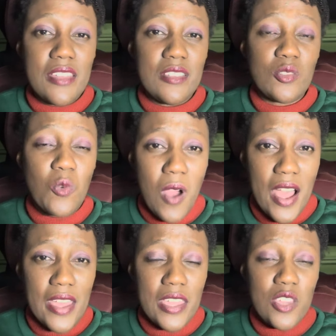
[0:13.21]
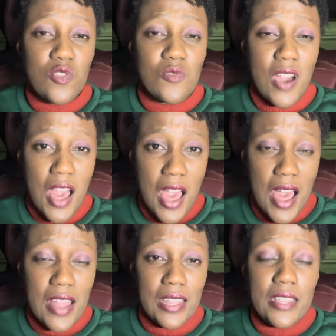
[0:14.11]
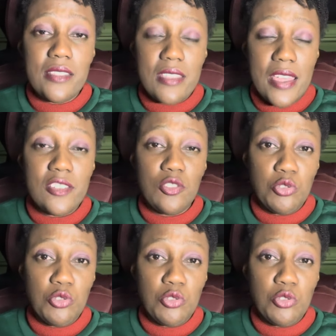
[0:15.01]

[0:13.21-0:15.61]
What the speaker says: That is why you are like that.